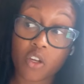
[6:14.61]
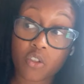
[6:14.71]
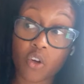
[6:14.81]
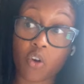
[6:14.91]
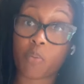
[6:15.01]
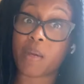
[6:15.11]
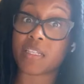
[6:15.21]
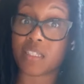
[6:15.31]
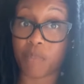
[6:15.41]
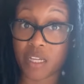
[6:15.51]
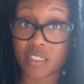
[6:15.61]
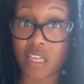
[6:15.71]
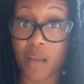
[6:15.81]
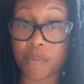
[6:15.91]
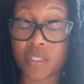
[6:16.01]
So Pis Pisces'
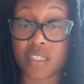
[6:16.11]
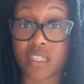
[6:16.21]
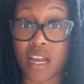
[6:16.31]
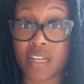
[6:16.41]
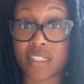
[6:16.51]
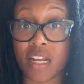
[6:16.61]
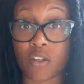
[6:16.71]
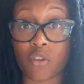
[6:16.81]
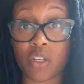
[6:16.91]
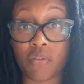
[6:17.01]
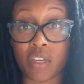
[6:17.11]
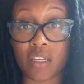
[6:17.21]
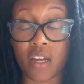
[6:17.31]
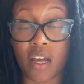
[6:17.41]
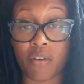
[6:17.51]
opposite sign is naturally
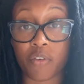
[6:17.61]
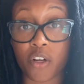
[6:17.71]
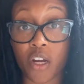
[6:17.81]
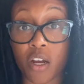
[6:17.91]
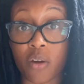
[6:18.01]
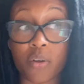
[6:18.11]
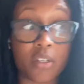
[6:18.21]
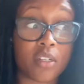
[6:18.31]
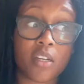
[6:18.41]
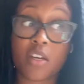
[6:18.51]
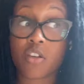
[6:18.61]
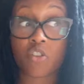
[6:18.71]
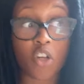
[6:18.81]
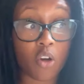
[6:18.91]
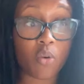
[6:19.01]
v uh, Virgo.
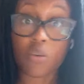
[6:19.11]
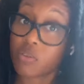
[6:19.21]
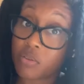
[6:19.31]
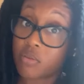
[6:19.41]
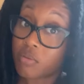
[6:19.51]
So